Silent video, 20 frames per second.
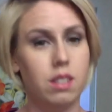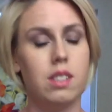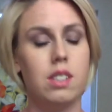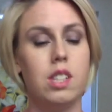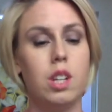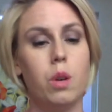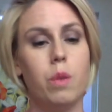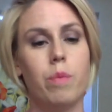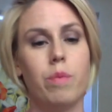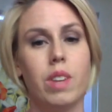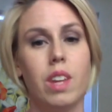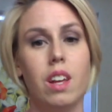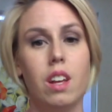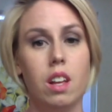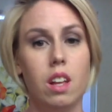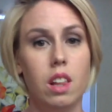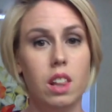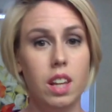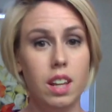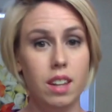So
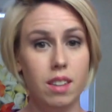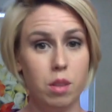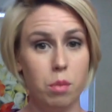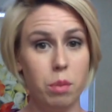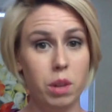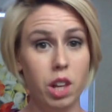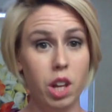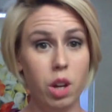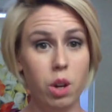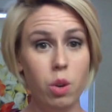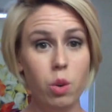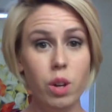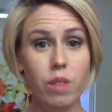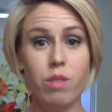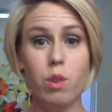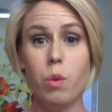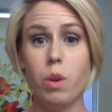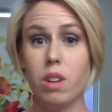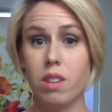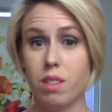links below if
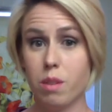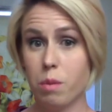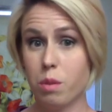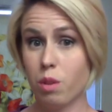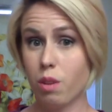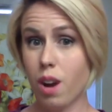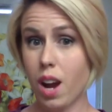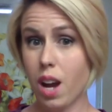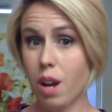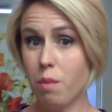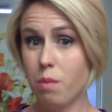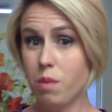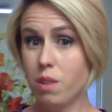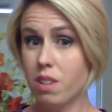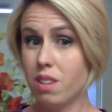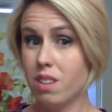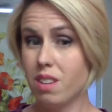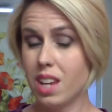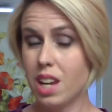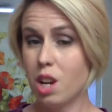you want to subscribe
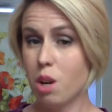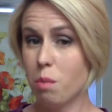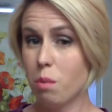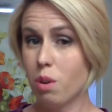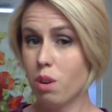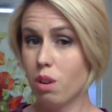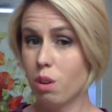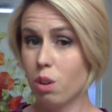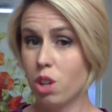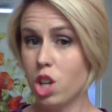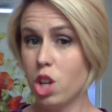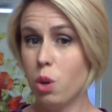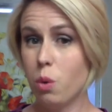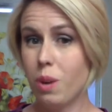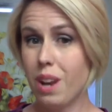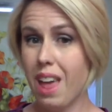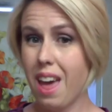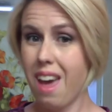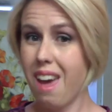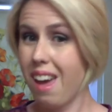to hear more
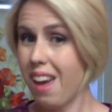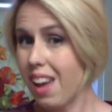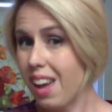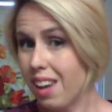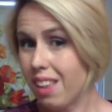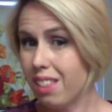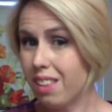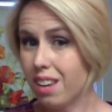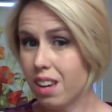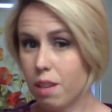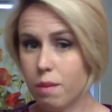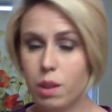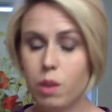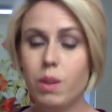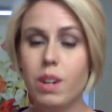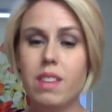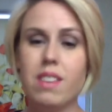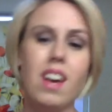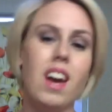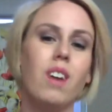Q&A in the
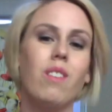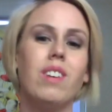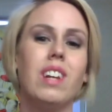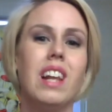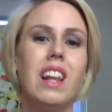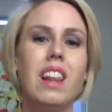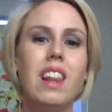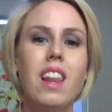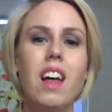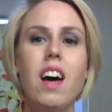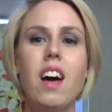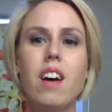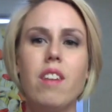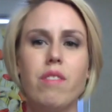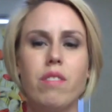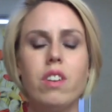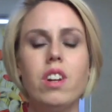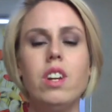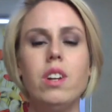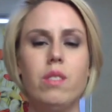coming weeks. I would love
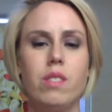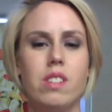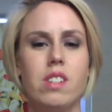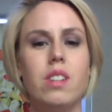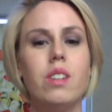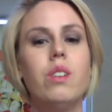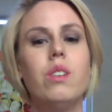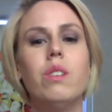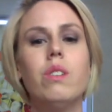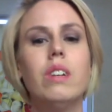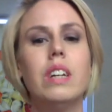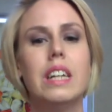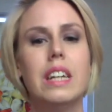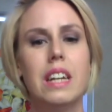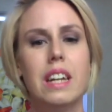for you to.